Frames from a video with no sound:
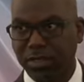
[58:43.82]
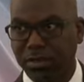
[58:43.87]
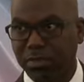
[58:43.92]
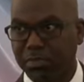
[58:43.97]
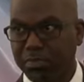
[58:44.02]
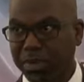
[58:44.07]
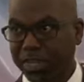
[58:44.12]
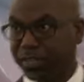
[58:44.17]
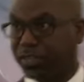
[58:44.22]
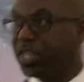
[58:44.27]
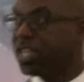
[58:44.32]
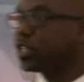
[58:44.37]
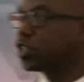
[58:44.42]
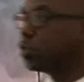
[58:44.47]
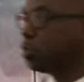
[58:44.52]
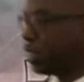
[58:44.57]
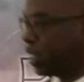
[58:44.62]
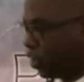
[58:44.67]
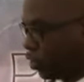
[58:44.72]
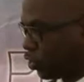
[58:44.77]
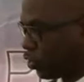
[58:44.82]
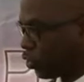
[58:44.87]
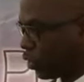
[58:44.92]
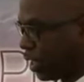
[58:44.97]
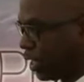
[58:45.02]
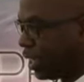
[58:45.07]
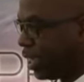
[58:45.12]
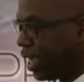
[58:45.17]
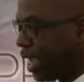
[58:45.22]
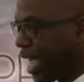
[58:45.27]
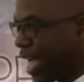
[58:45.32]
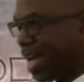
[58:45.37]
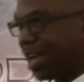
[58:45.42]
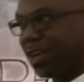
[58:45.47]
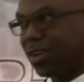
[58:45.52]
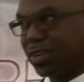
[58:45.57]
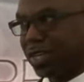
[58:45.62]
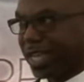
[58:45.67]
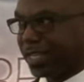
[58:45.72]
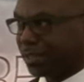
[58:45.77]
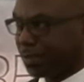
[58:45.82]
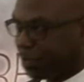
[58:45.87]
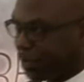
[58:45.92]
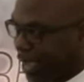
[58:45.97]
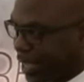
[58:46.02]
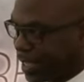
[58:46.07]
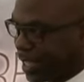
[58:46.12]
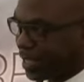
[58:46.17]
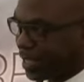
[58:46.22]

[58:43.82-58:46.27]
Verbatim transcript: But this ministry, I don't like the fact that